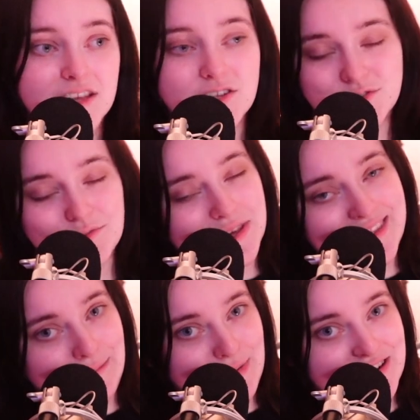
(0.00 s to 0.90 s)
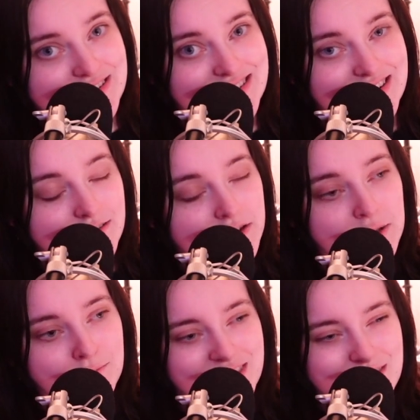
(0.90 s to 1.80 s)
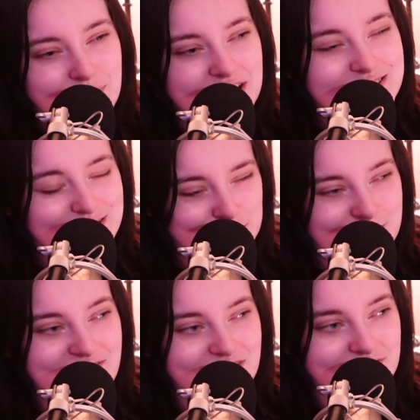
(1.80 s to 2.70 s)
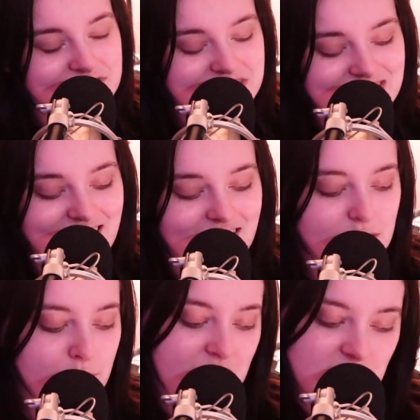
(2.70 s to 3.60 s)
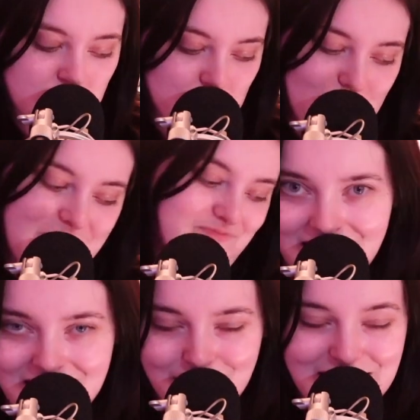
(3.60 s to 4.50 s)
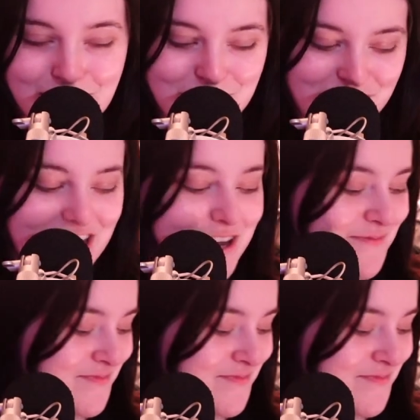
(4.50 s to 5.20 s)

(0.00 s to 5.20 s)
Don't be that person. Be the person who's brave enough to take that leap and do it. Anyway, number 3.